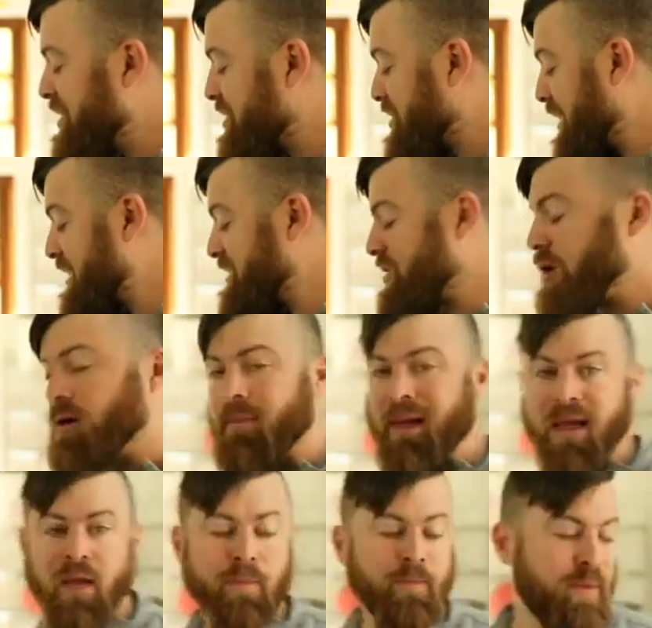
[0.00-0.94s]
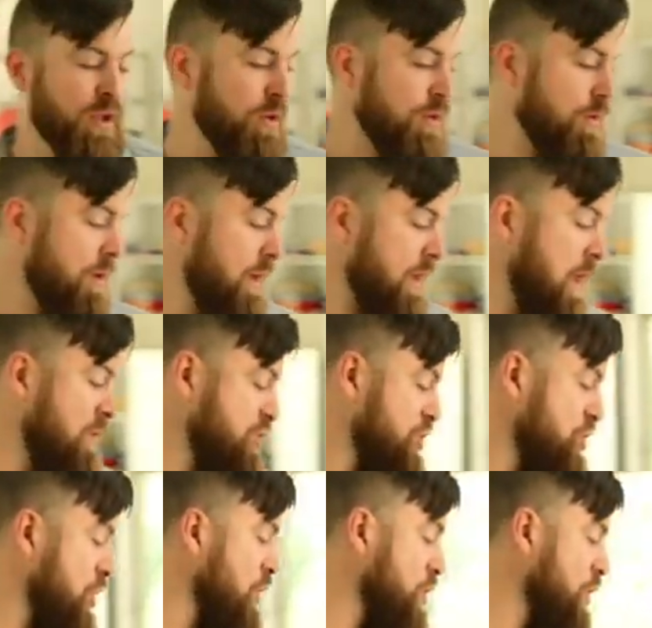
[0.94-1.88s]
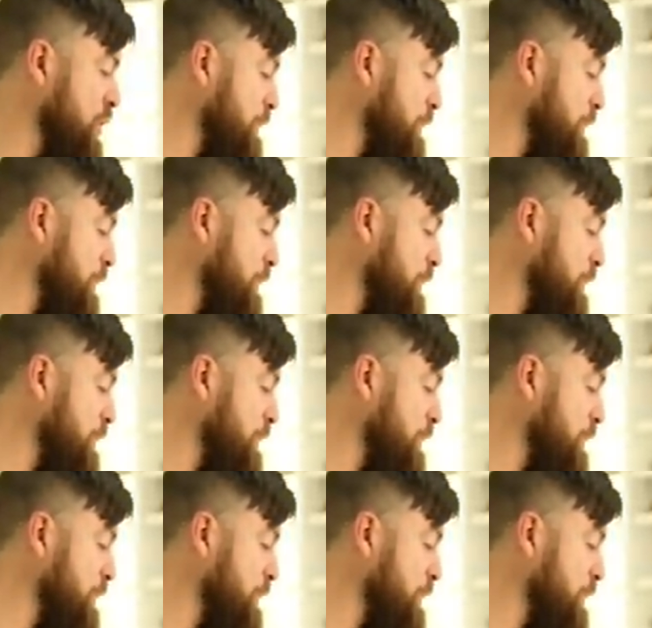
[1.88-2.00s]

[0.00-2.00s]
So let's go to my computer and I'll show